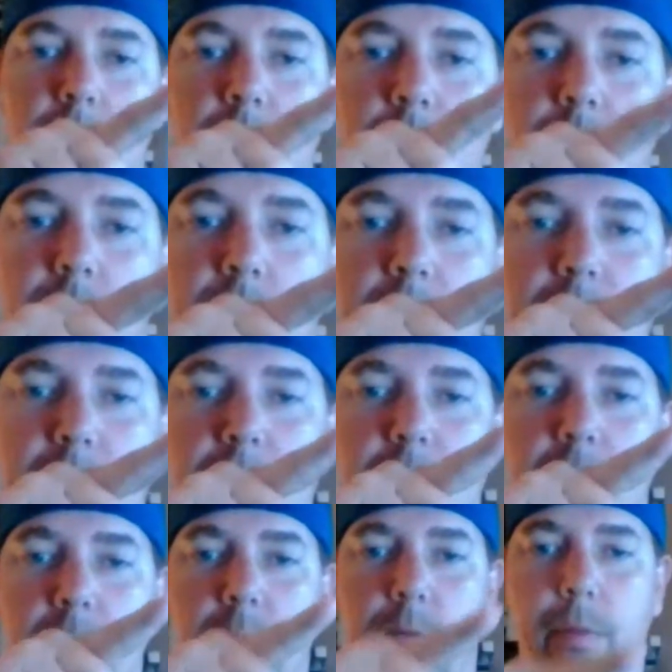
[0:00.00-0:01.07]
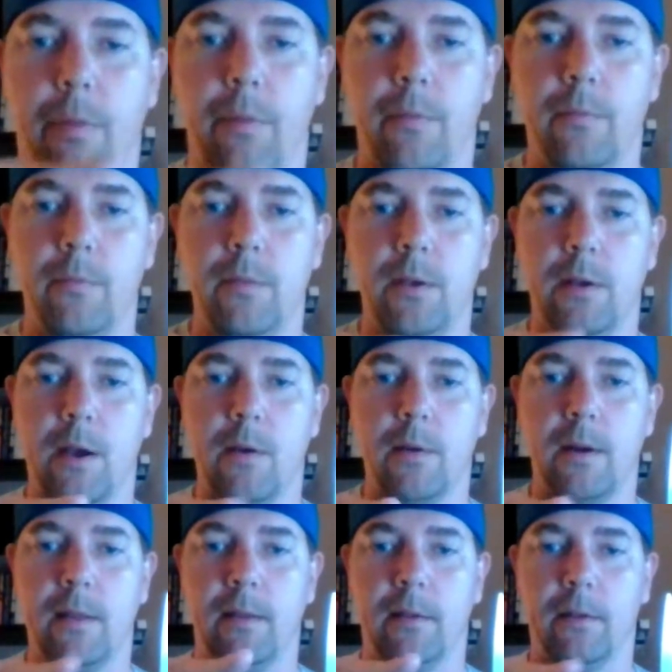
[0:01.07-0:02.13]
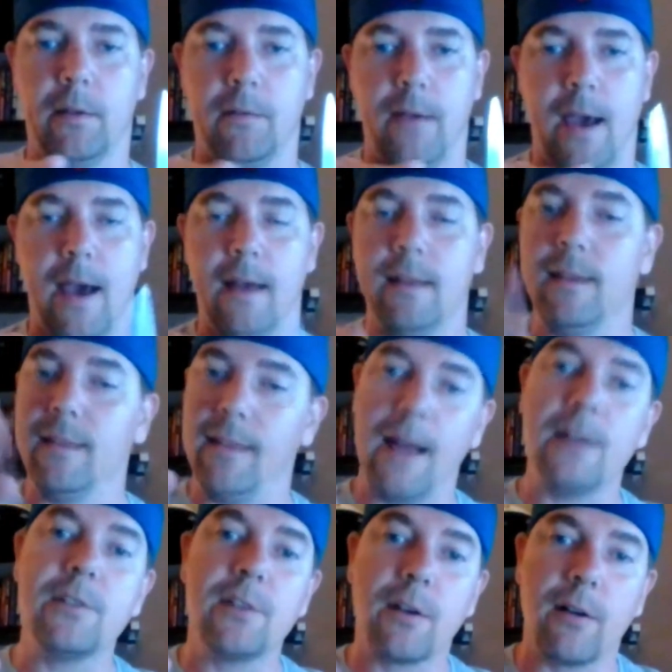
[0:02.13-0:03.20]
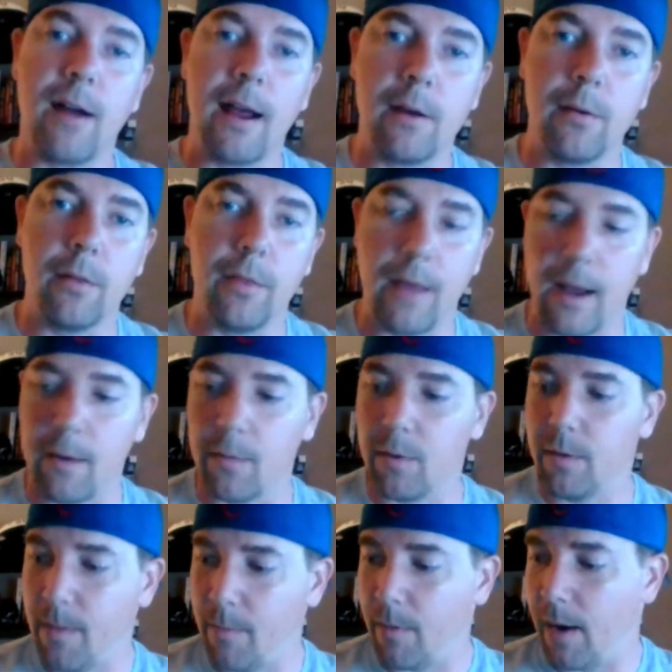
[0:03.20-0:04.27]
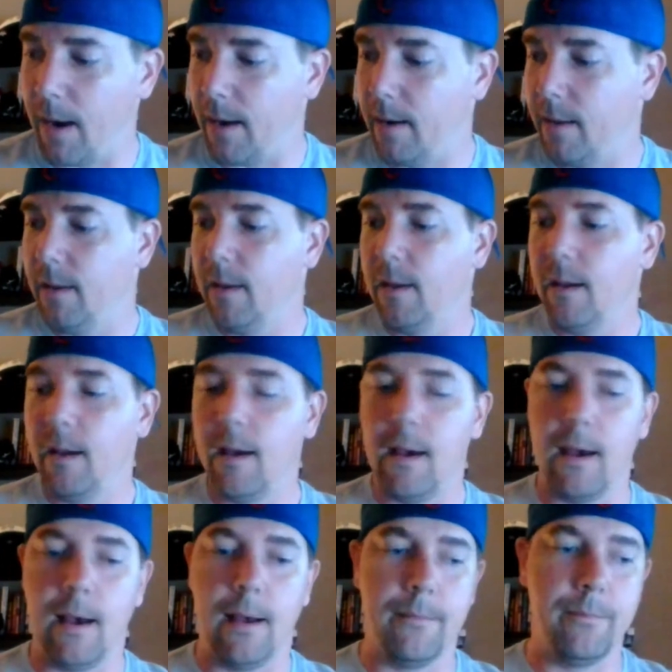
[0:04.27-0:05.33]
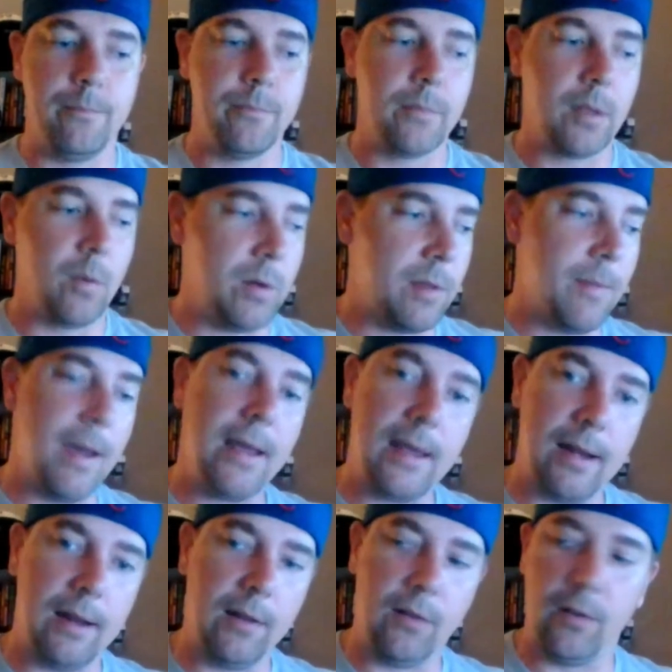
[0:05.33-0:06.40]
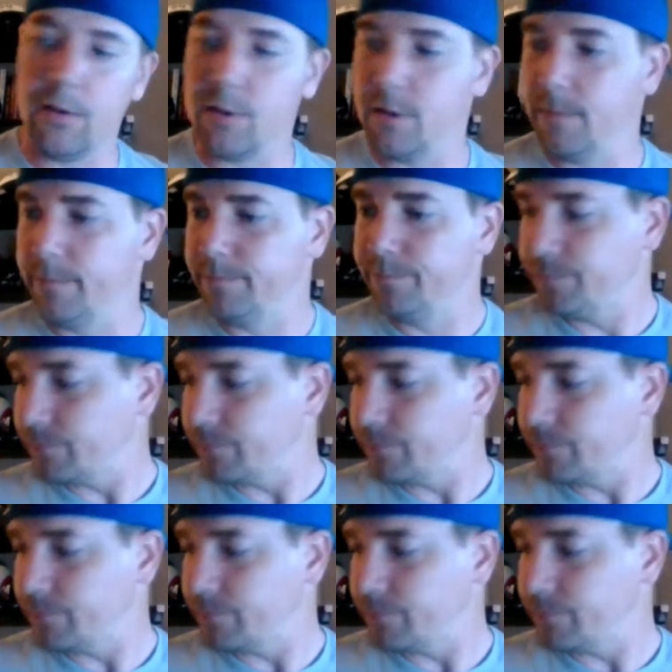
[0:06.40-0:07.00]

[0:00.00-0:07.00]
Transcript: touch and you go into this little valley. That's your cricothyroid membrane. When you make an incision,